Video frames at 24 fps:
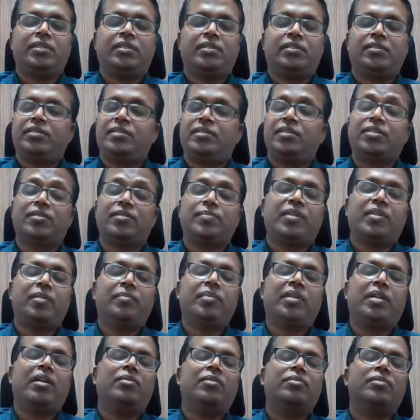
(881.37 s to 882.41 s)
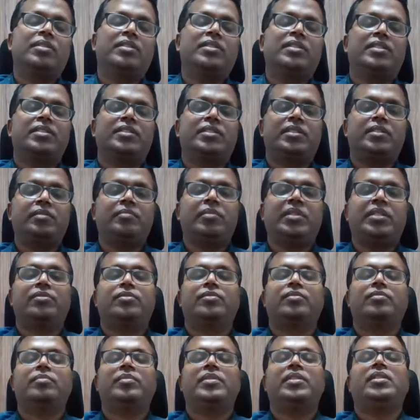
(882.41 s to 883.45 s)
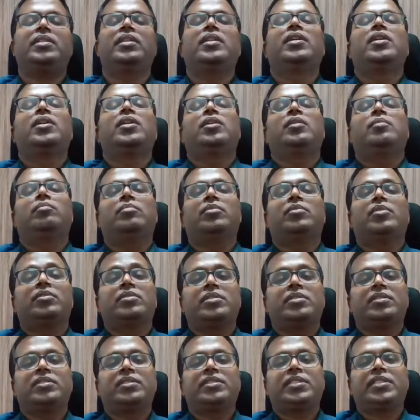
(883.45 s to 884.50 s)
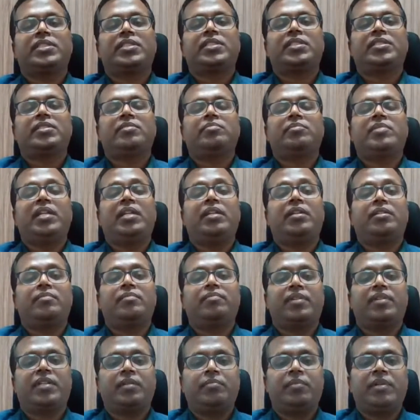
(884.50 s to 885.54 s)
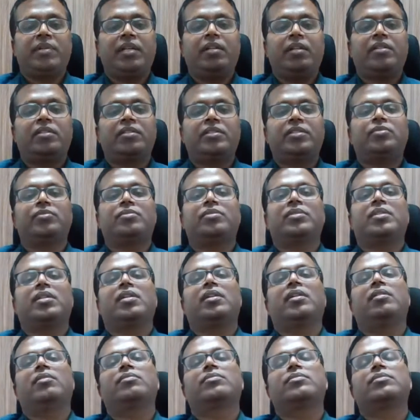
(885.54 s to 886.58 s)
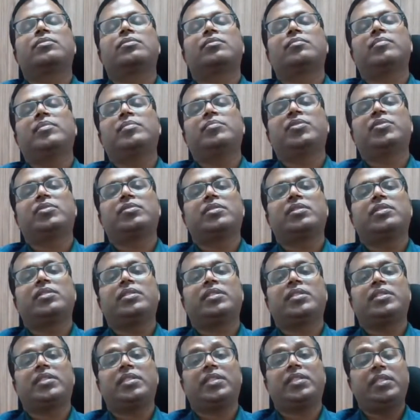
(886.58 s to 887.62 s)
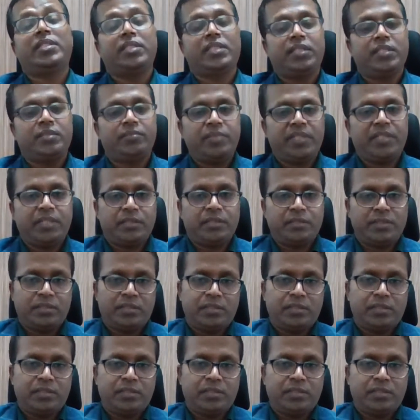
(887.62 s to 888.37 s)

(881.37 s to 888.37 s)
sperm count in the semen should be more than 16 million for ml, or the total count should be more than 39 million,